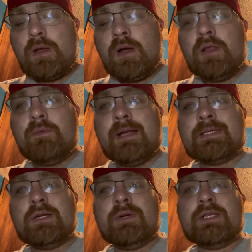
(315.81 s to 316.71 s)
otherwise
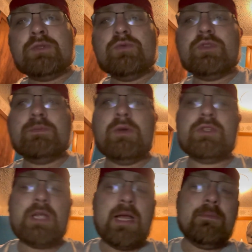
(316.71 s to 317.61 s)
known as Zool Smoke
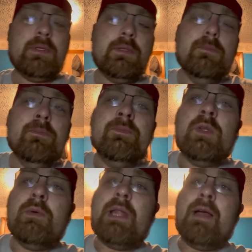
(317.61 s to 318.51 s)
Shop.
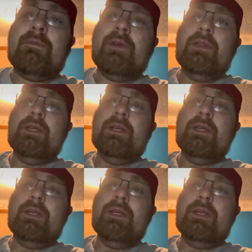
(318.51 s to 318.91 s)
Without further